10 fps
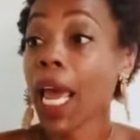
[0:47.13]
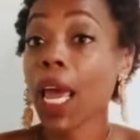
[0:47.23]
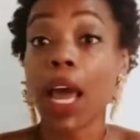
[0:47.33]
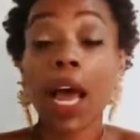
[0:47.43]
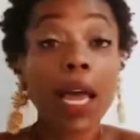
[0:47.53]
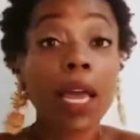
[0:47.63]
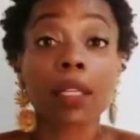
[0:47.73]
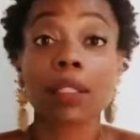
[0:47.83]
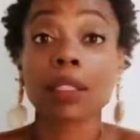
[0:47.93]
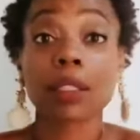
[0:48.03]
And I
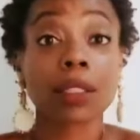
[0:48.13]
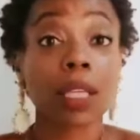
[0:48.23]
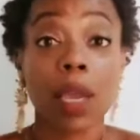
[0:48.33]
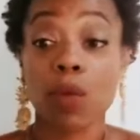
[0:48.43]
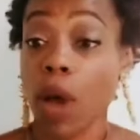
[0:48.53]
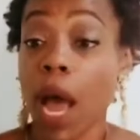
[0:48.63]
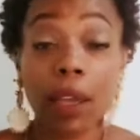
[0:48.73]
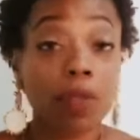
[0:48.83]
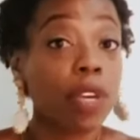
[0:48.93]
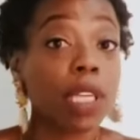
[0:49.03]
had a sister say,
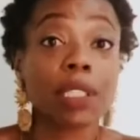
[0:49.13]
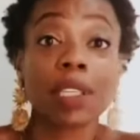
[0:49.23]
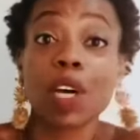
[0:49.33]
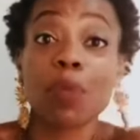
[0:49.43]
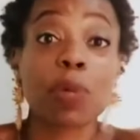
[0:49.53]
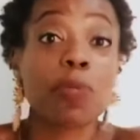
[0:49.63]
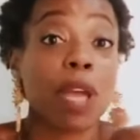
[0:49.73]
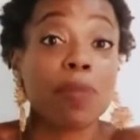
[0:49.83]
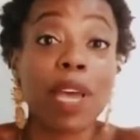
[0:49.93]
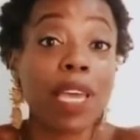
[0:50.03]
I can fix it up and
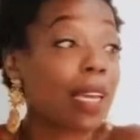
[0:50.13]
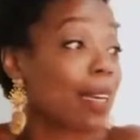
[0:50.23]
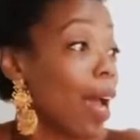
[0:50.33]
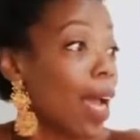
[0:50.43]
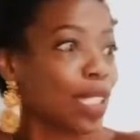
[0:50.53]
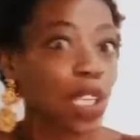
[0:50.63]
make it nice.